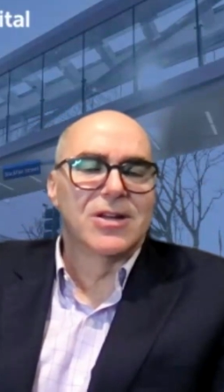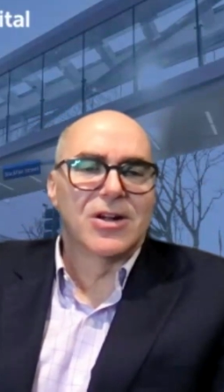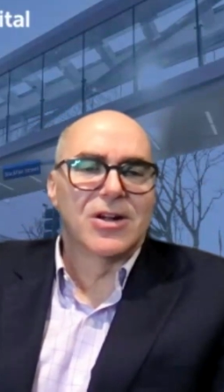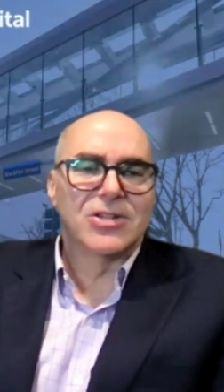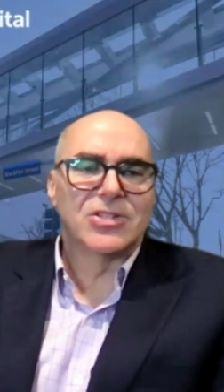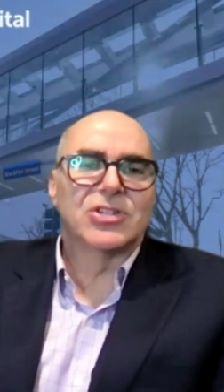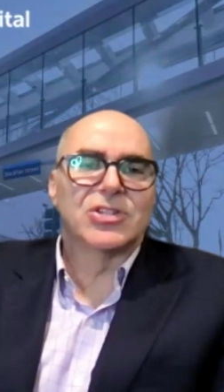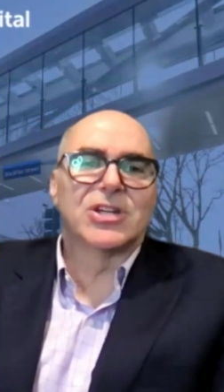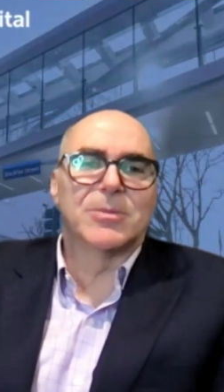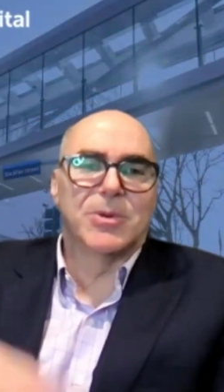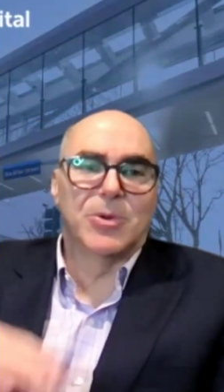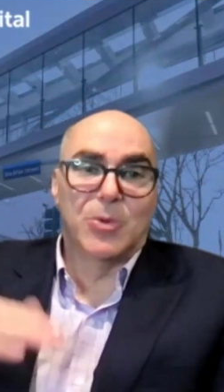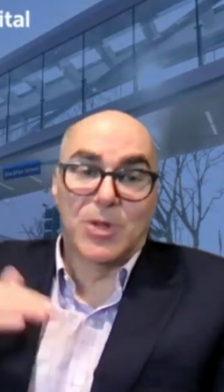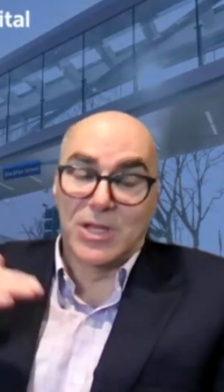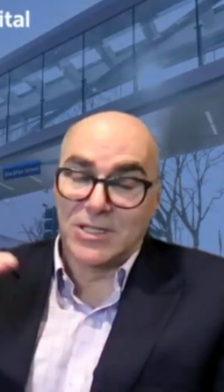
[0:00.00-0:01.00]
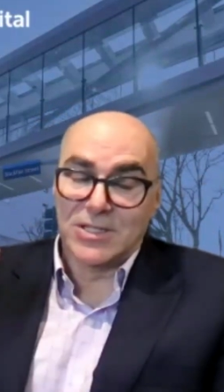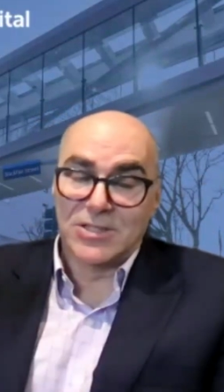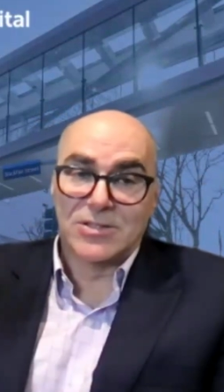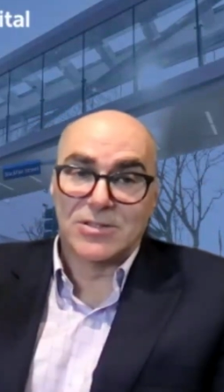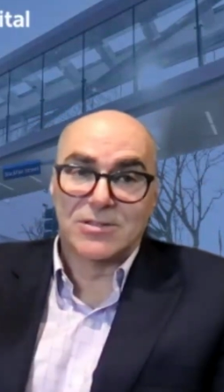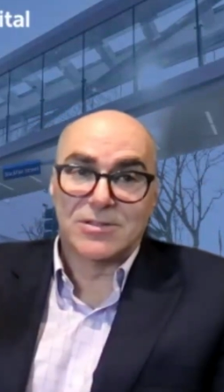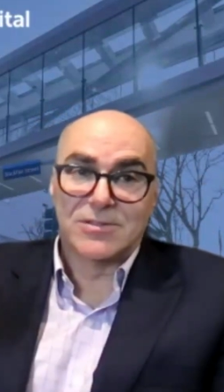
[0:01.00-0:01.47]
are still going to be willing to
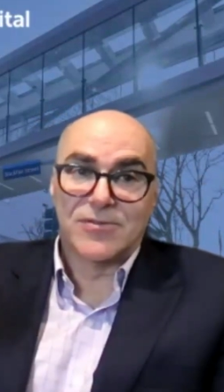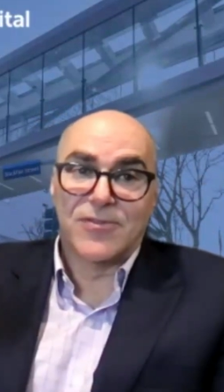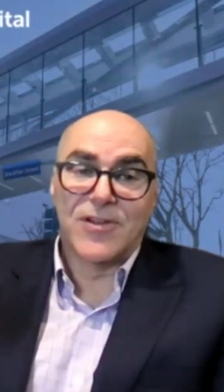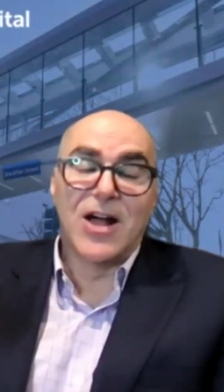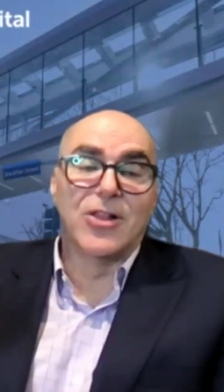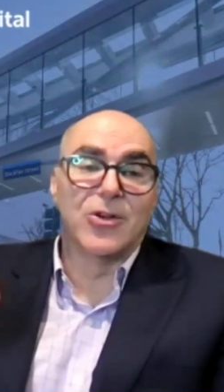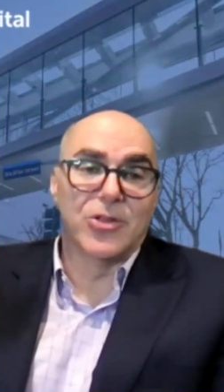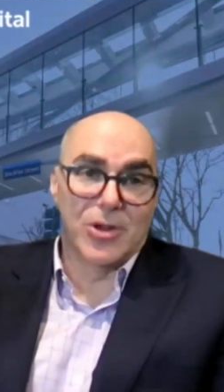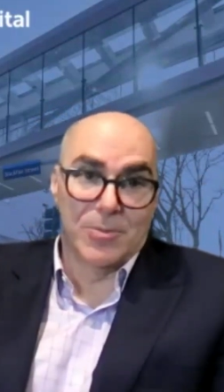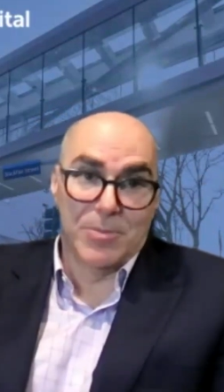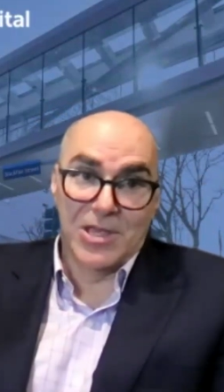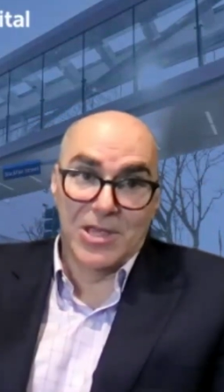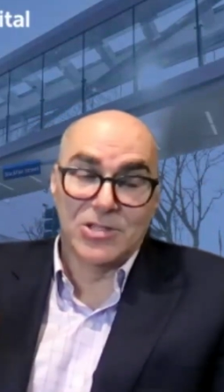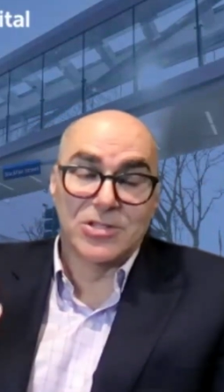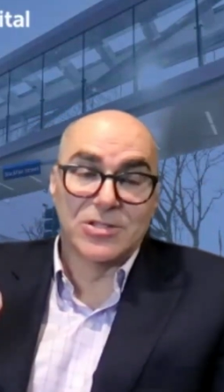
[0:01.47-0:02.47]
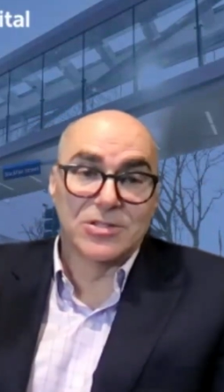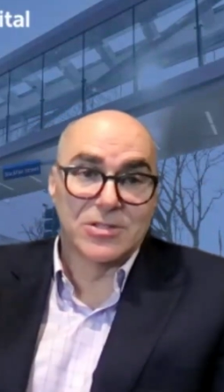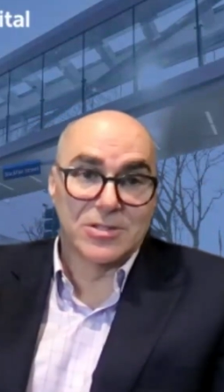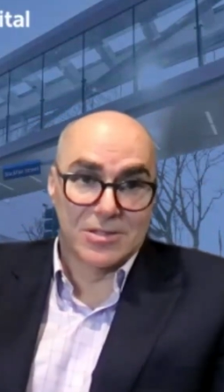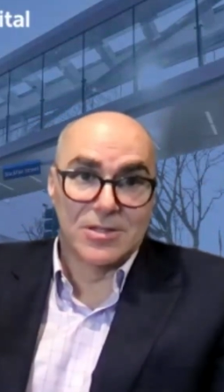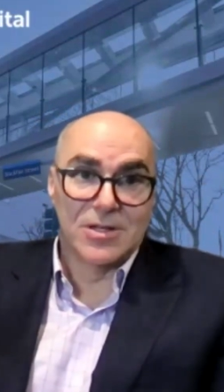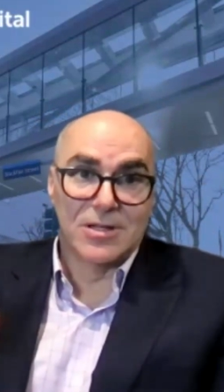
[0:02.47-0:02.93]
follow their
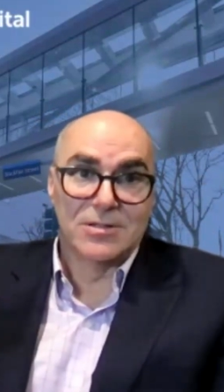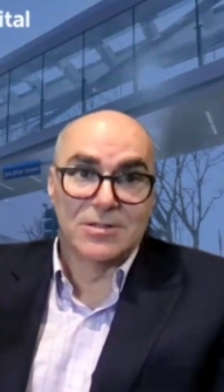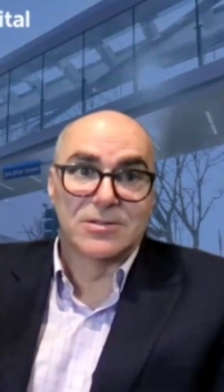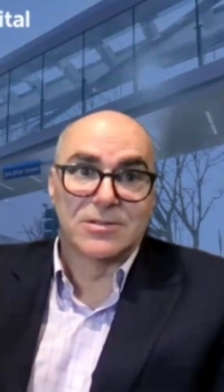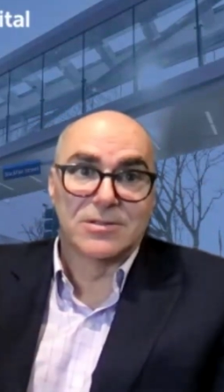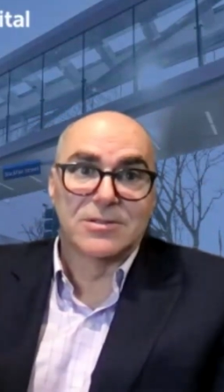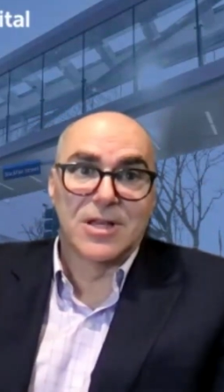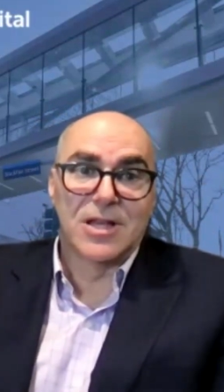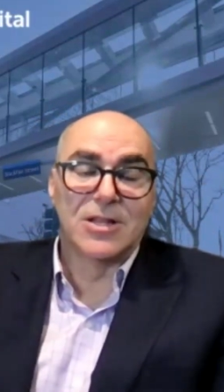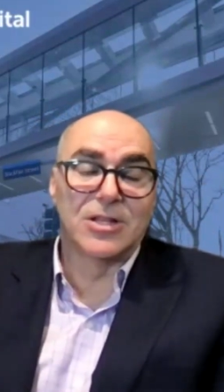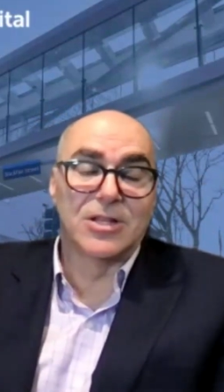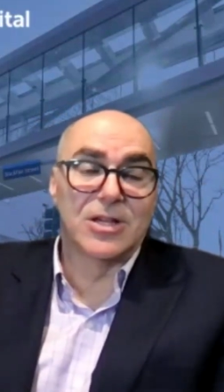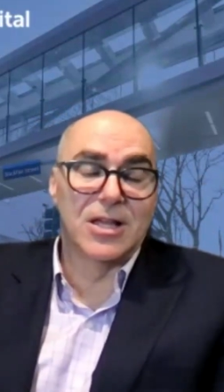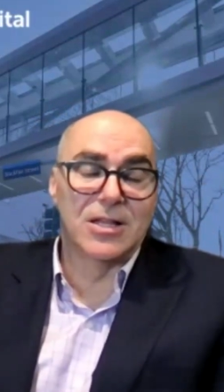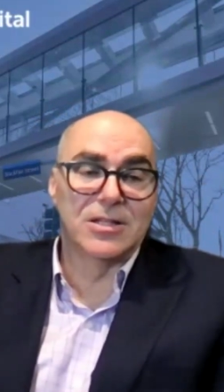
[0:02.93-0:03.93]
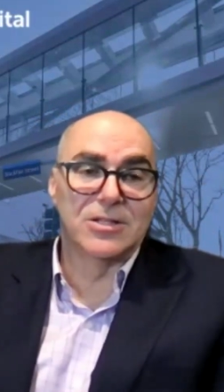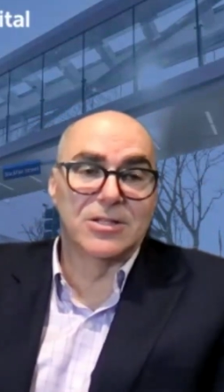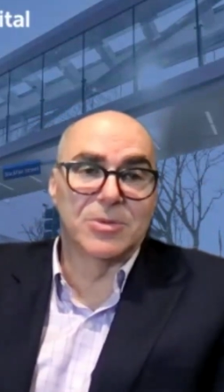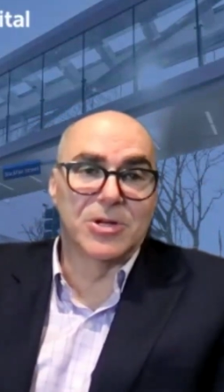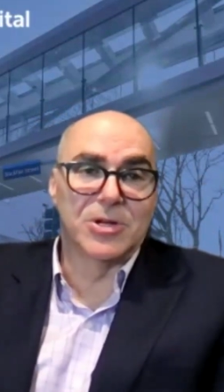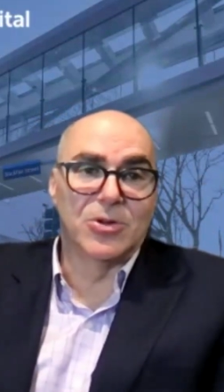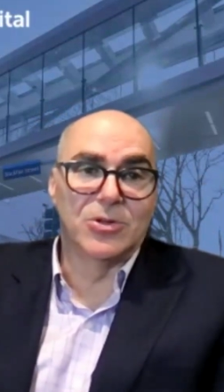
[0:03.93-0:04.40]
patients a
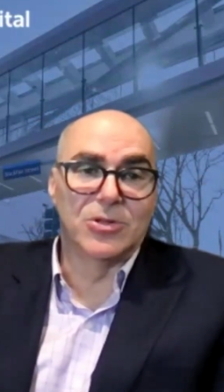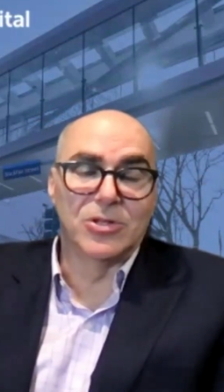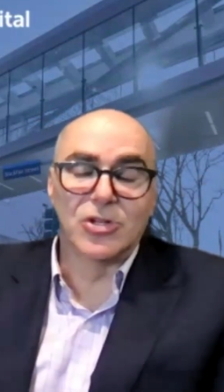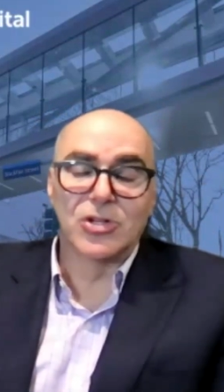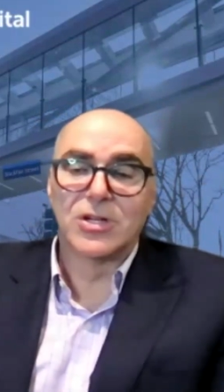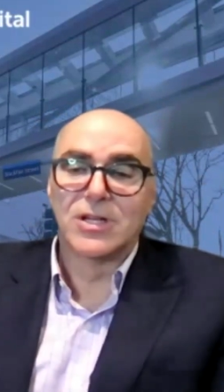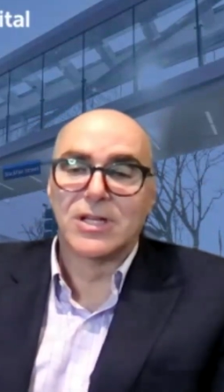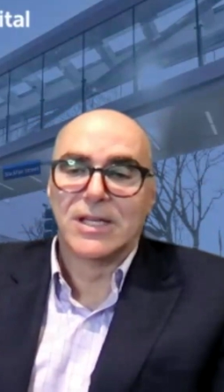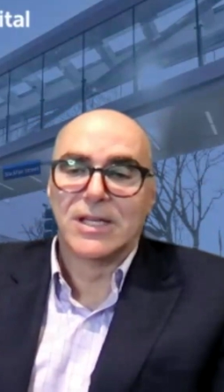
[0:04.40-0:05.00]
little bit older.